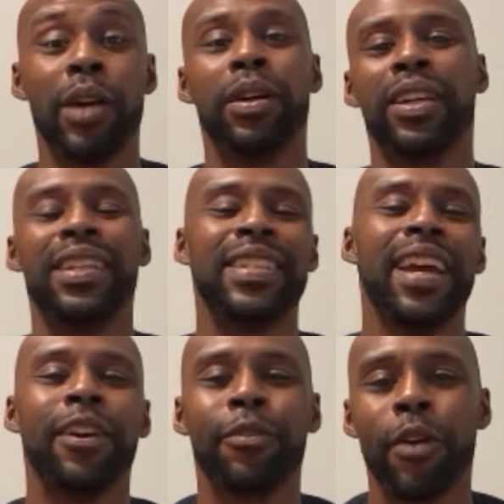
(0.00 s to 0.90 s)

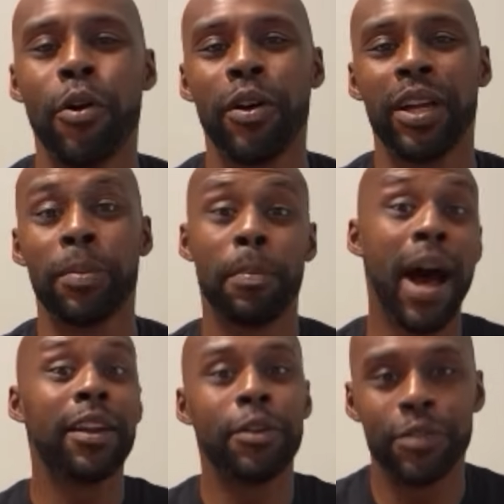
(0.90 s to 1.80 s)
container growing,
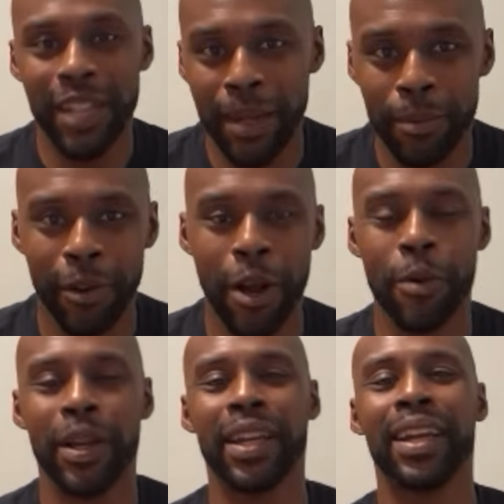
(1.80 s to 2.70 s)
monotub
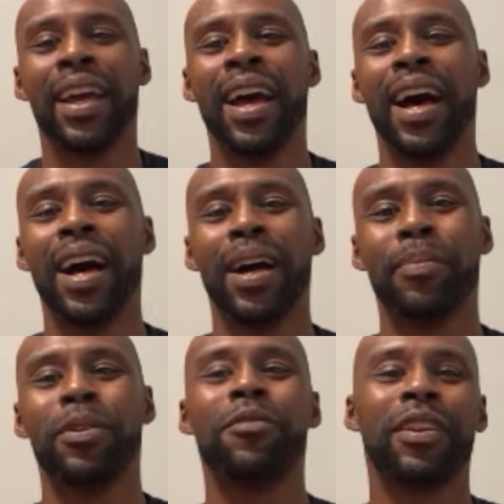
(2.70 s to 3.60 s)
growing,
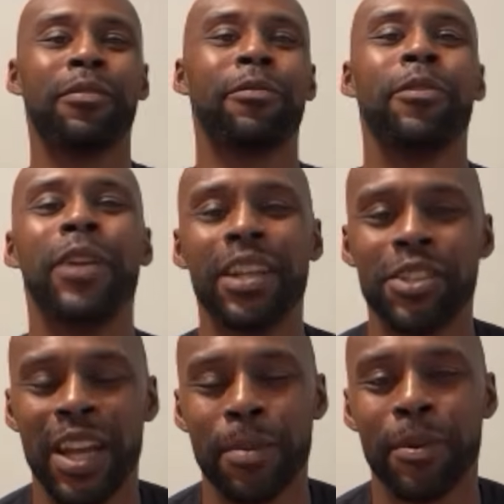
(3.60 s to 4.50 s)
using fruiting
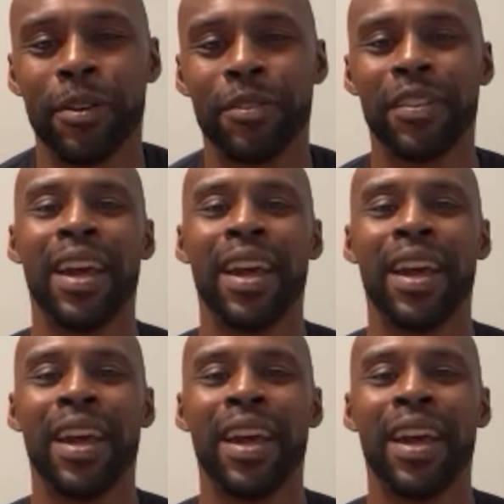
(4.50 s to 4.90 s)
chambers,